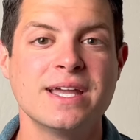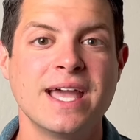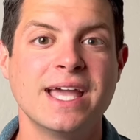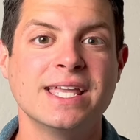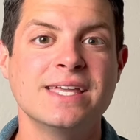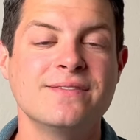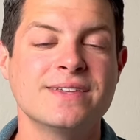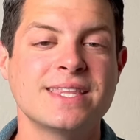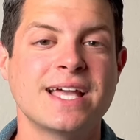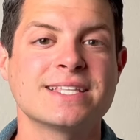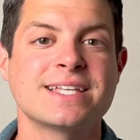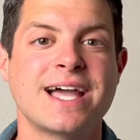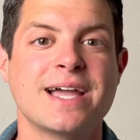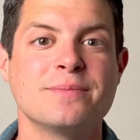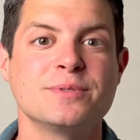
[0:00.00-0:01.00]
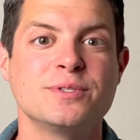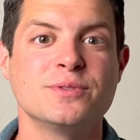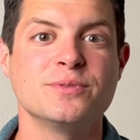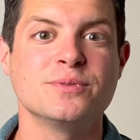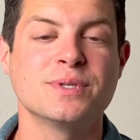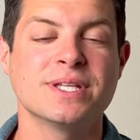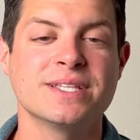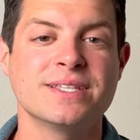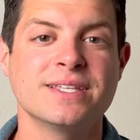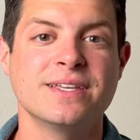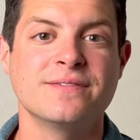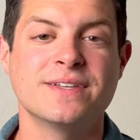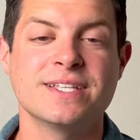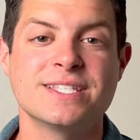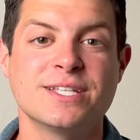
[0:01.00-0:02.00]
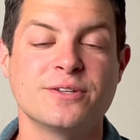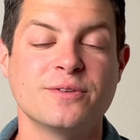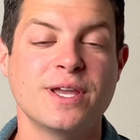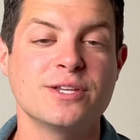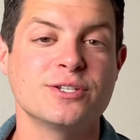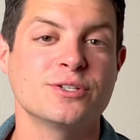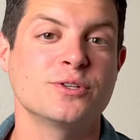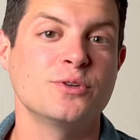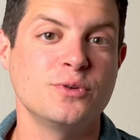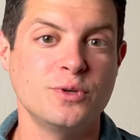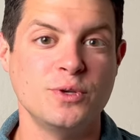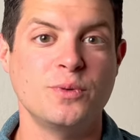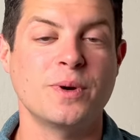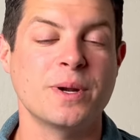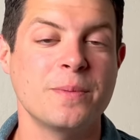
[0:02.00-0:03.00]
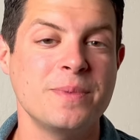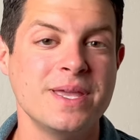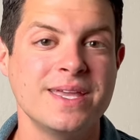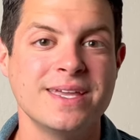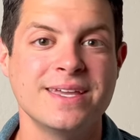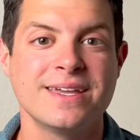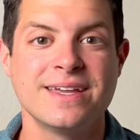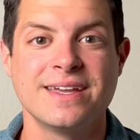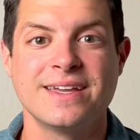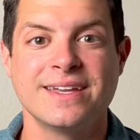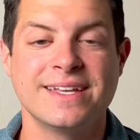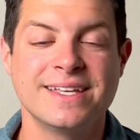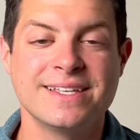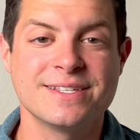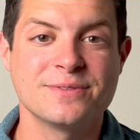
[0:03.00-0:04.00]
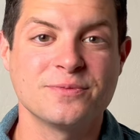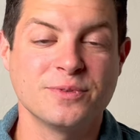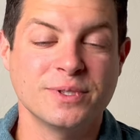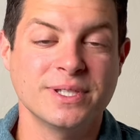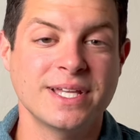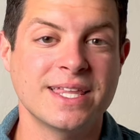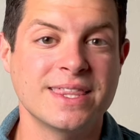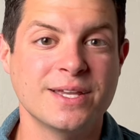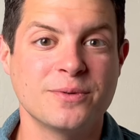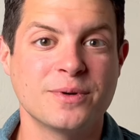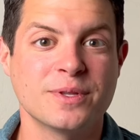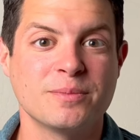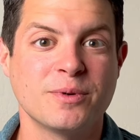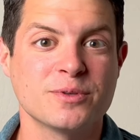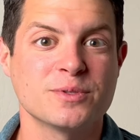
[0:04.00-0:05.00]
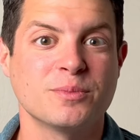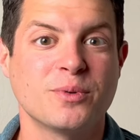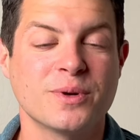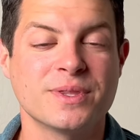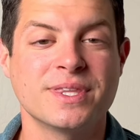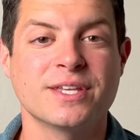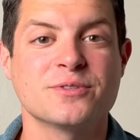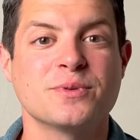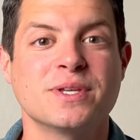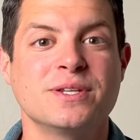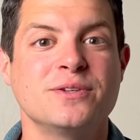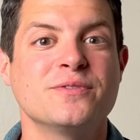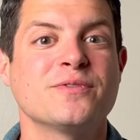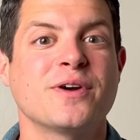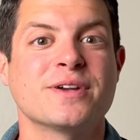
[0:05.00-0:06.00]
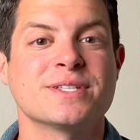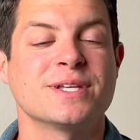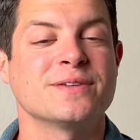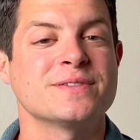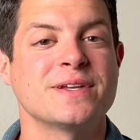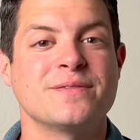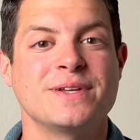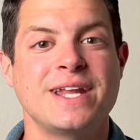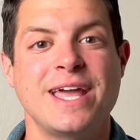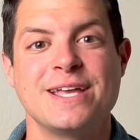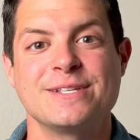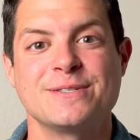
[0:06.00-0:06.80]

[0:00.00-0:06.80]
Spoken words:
and giving that time to give consideration to who you want to be is really, I think, one of the most important things we can do for ourselves every day.